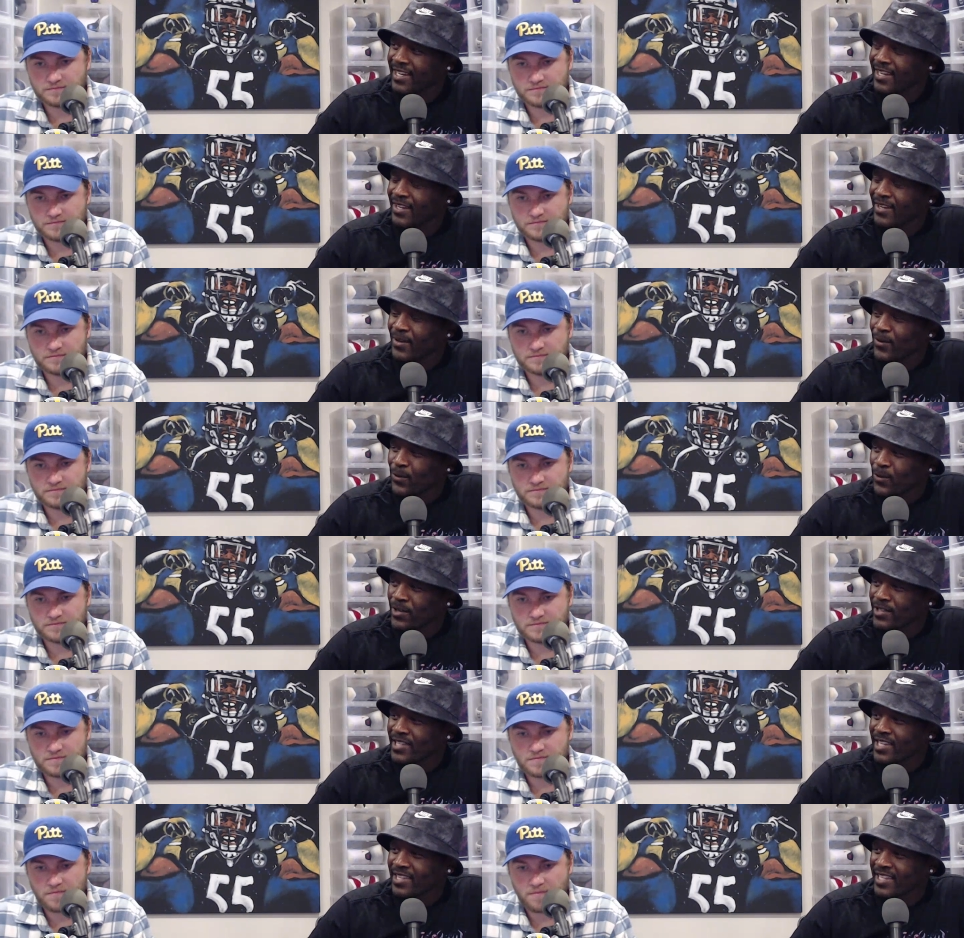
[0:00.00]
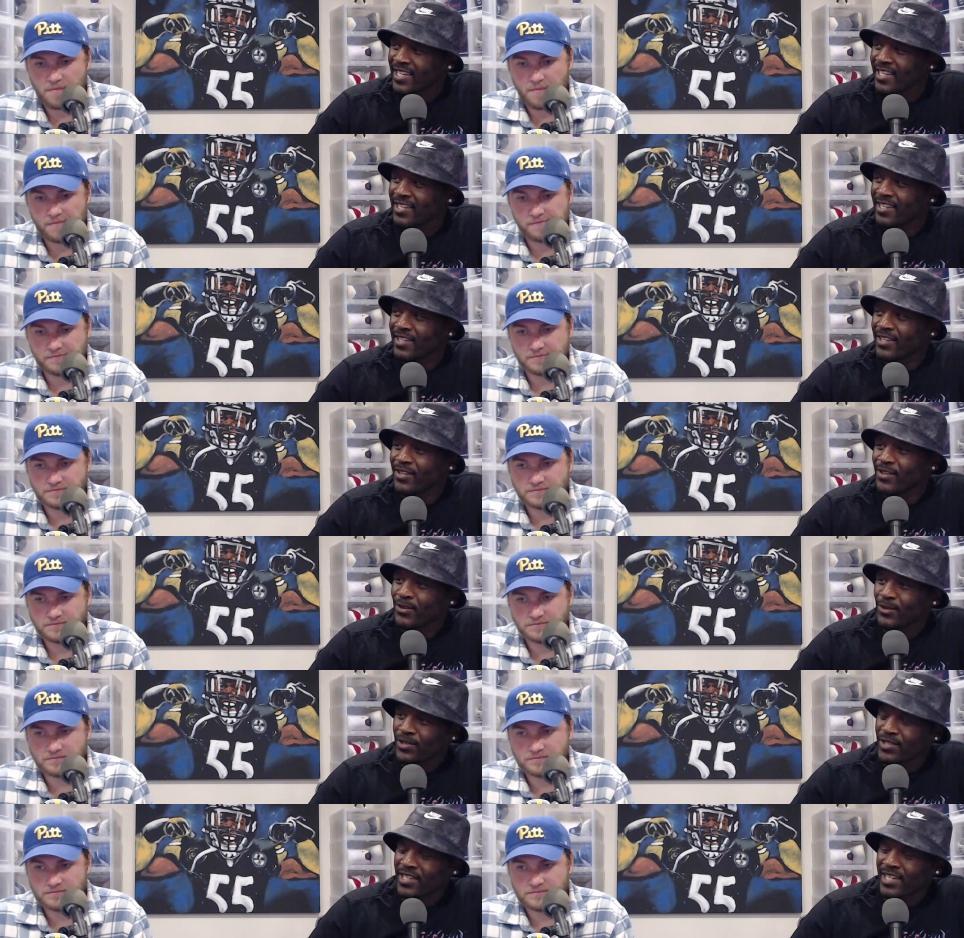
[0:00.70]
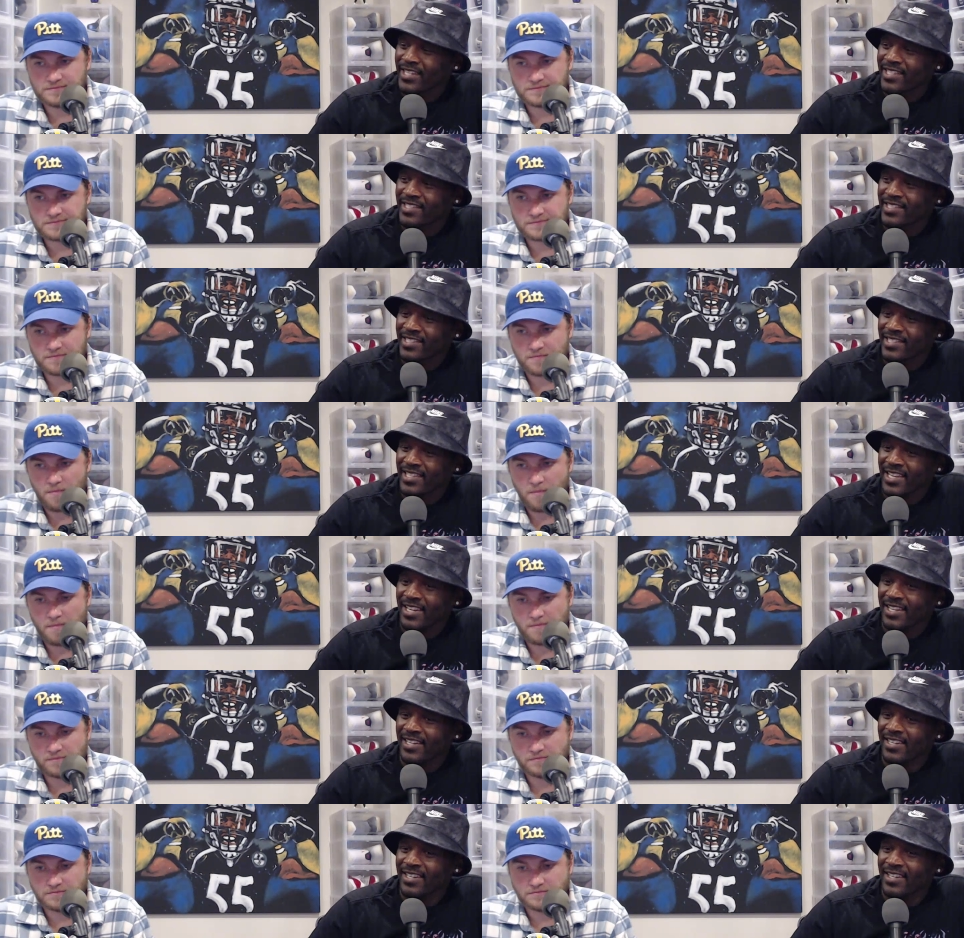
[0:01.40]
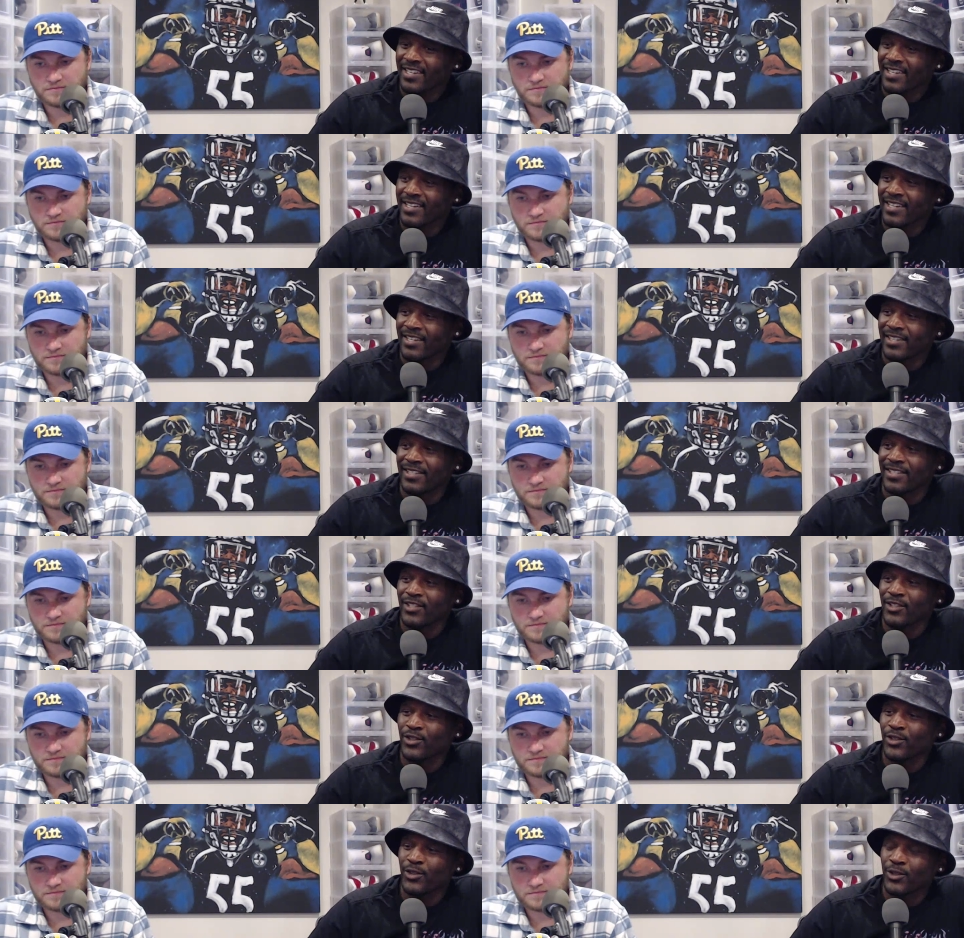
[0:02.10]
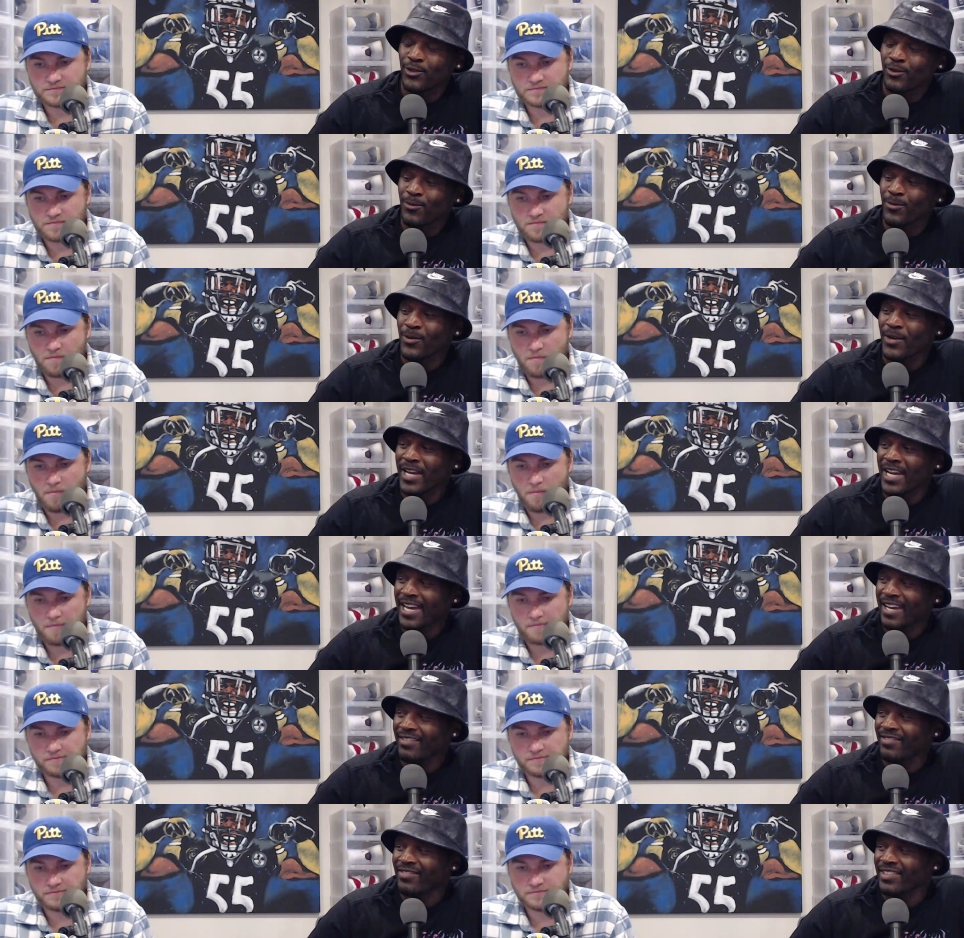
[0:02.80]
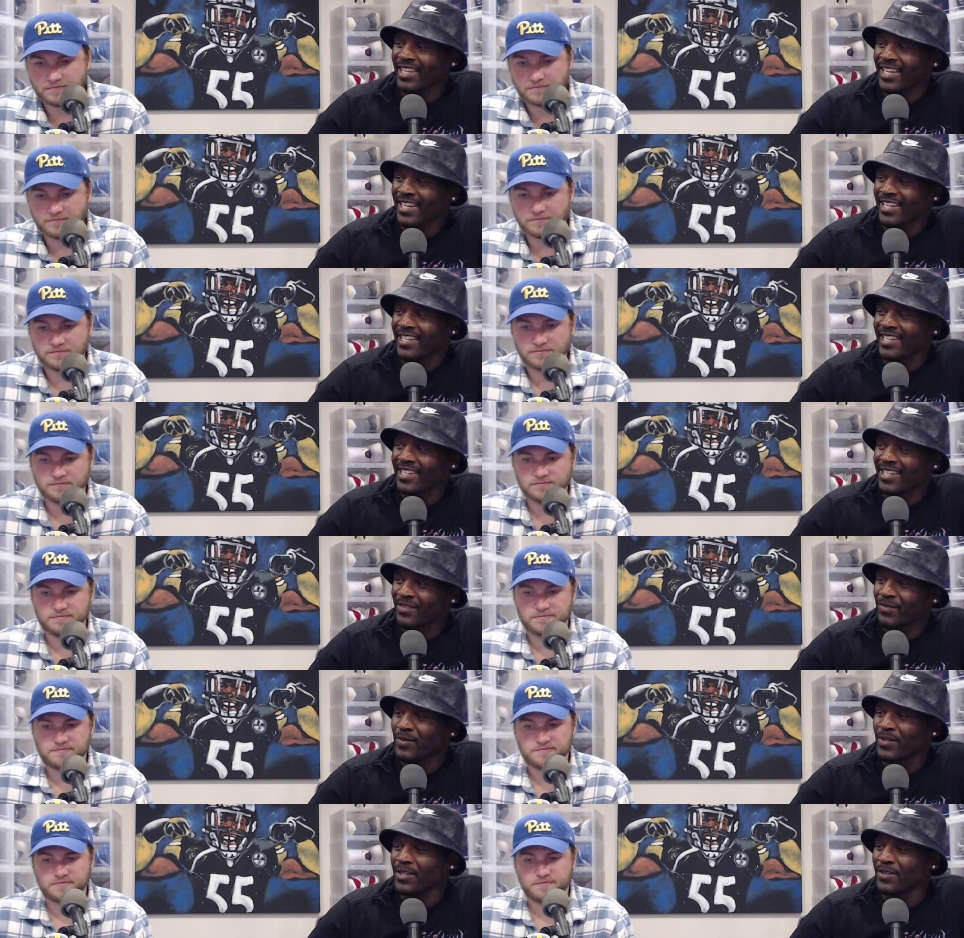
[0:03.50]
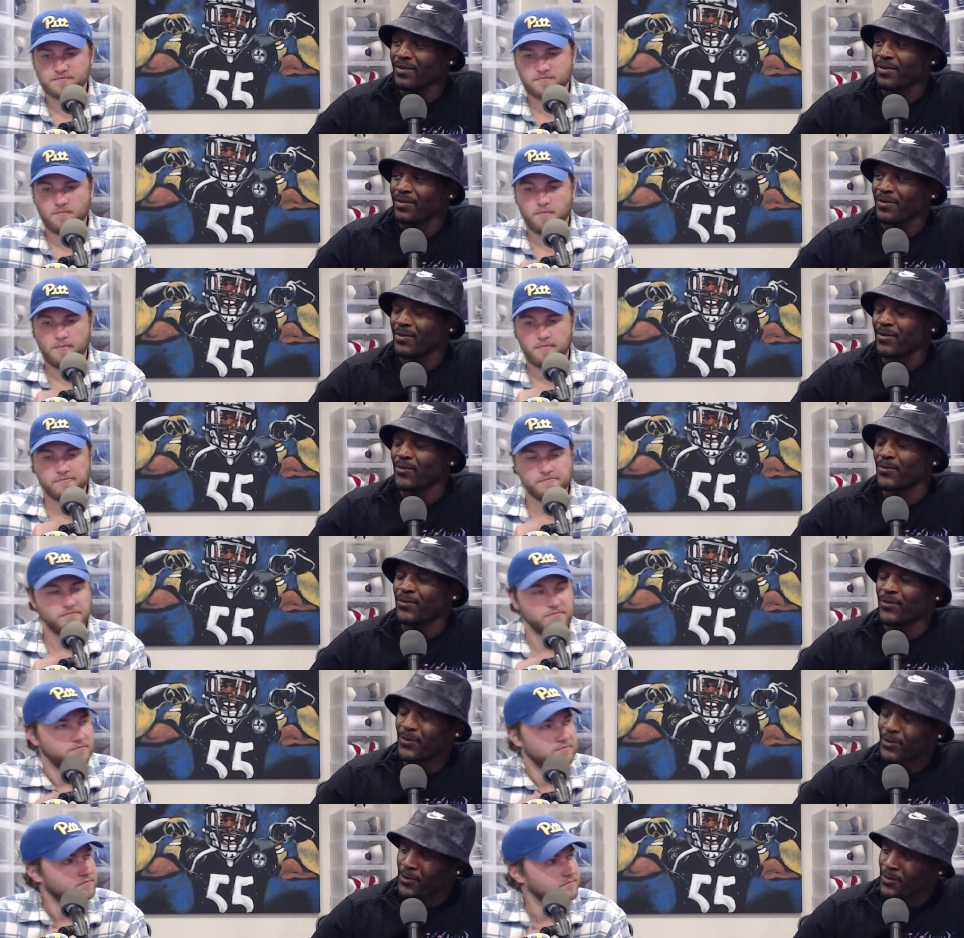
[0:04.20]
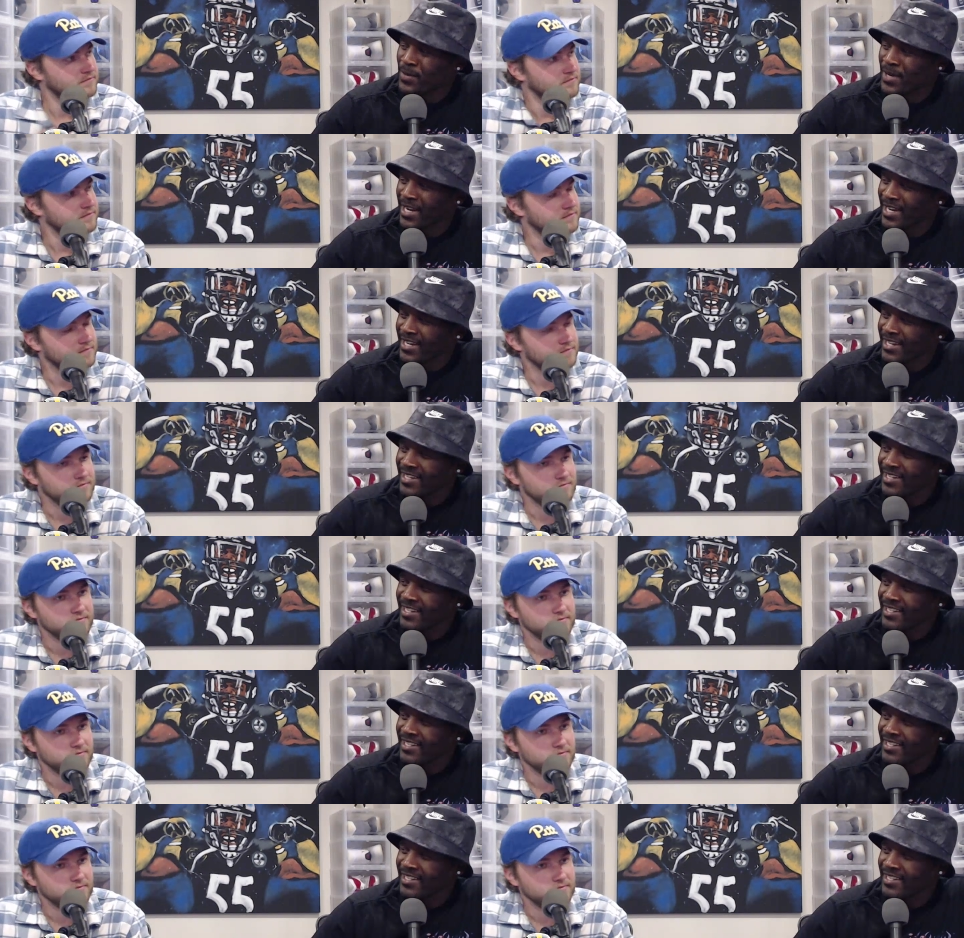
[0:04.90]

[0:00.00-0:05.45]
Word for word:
Speaker 1: Whereas I think uh, is just like a super athletic, gifted fullback.